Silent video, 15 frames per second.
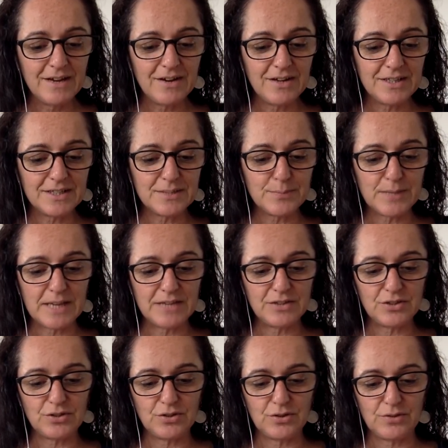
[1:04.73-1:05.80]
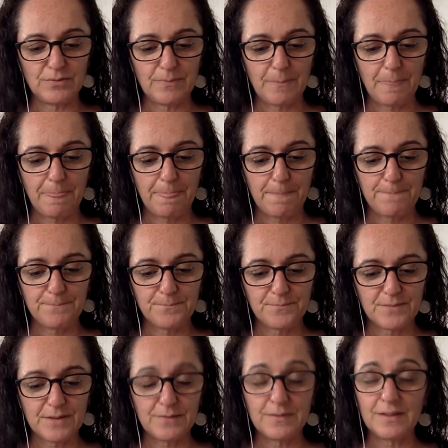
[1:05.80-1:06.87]
I explained to her
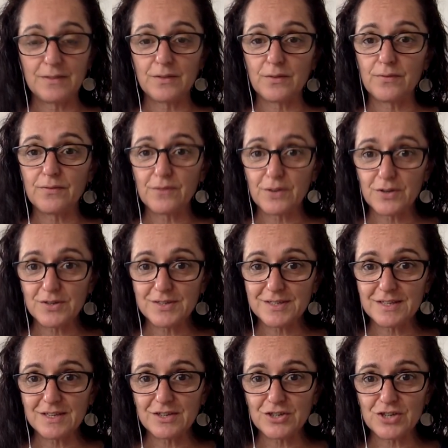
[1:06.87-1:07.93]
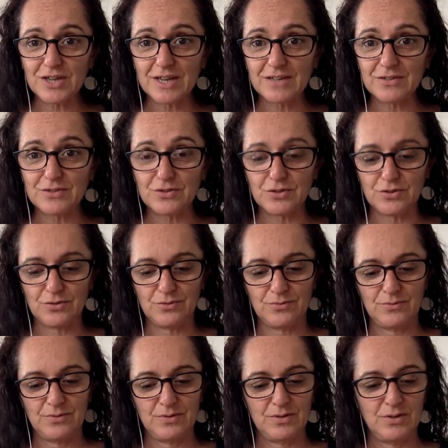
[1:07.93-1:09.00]
that the first thing she had to do
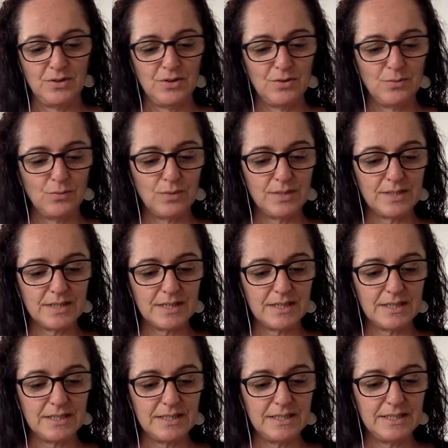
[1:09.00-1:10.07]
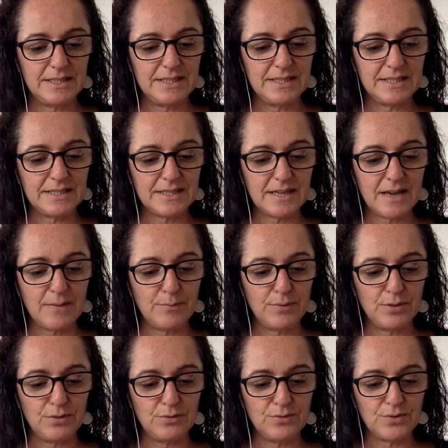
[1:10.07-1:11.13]
was
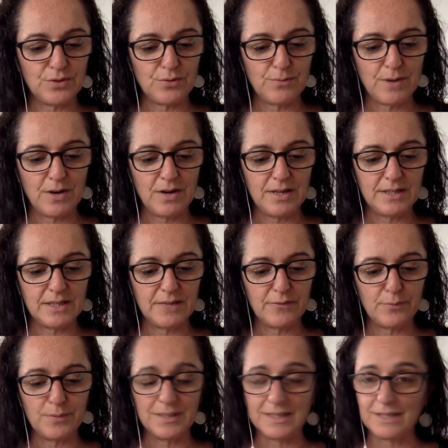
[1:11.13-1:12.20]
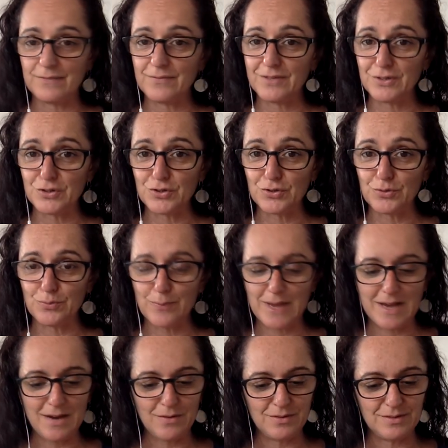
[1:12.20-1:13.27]
disabuse her mind of a belief in two
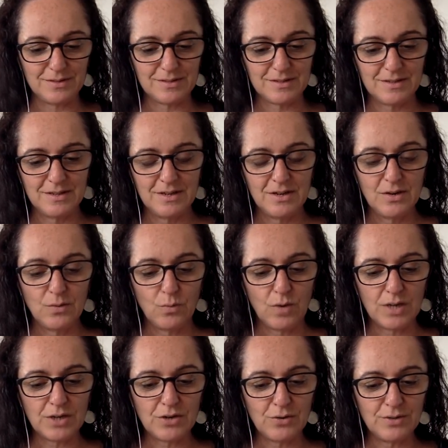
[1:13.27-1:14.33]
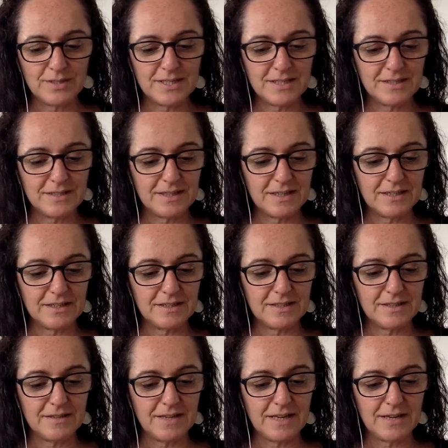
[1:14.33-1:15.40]
powers one causing sickness
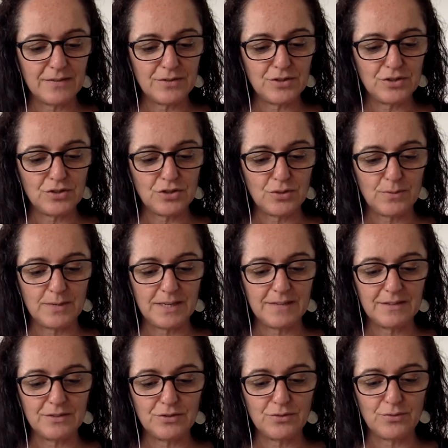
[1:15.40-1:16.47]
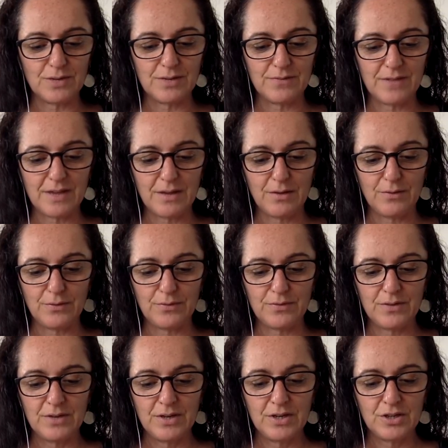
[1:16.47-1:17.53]
and the other determining the degree of health.
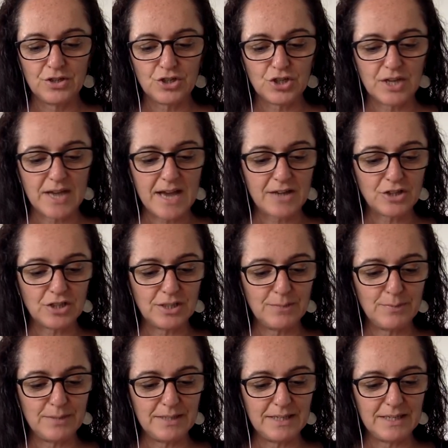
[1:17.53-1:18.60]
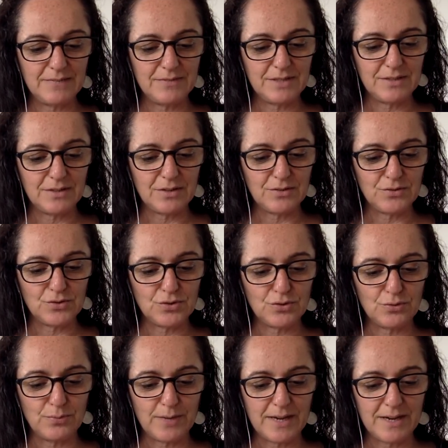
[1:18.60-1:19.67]
She actually believed in those
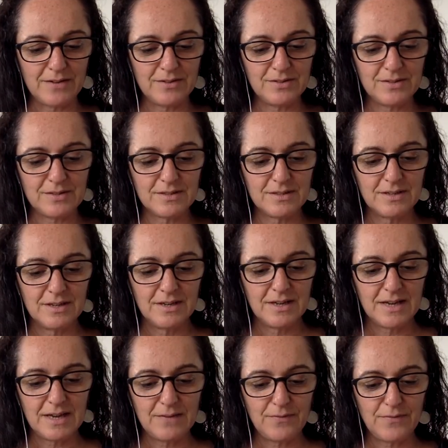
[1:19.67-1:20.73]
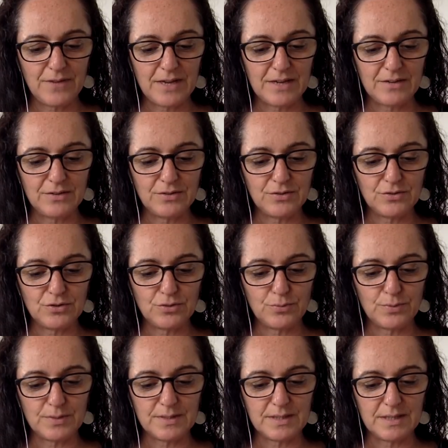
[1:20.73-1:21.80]
two powers and failed to
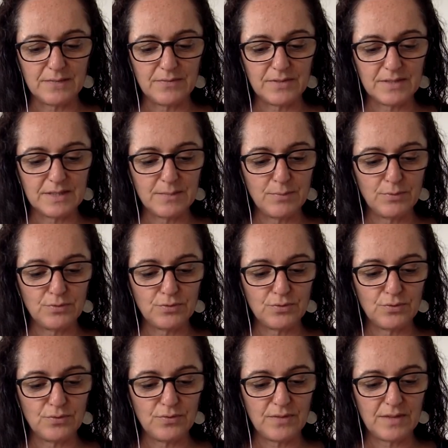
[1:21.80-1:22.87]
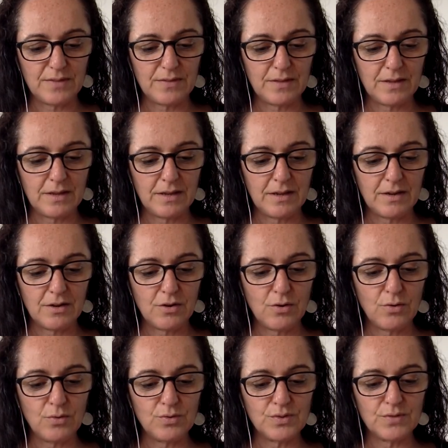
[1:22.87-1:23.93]
perceive the simple truth that the
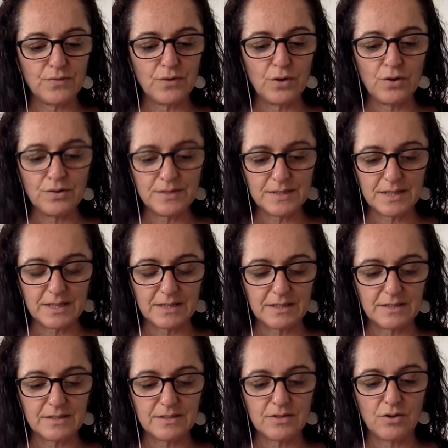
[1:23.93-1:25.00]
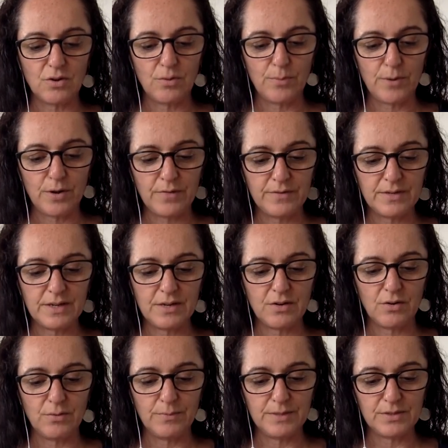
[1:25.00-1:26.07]
cause of all sickness, all poverty,
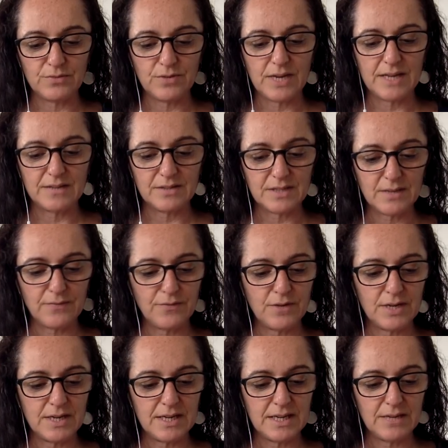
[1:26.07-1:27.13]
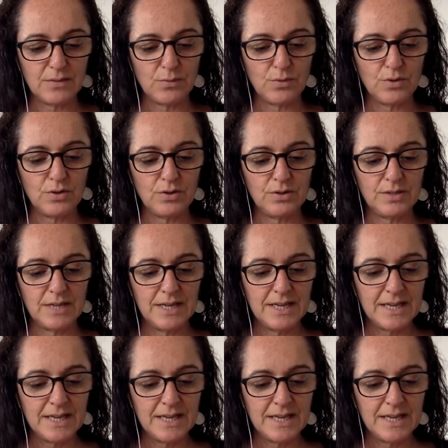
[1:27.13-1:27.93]
all misery and suffering in the world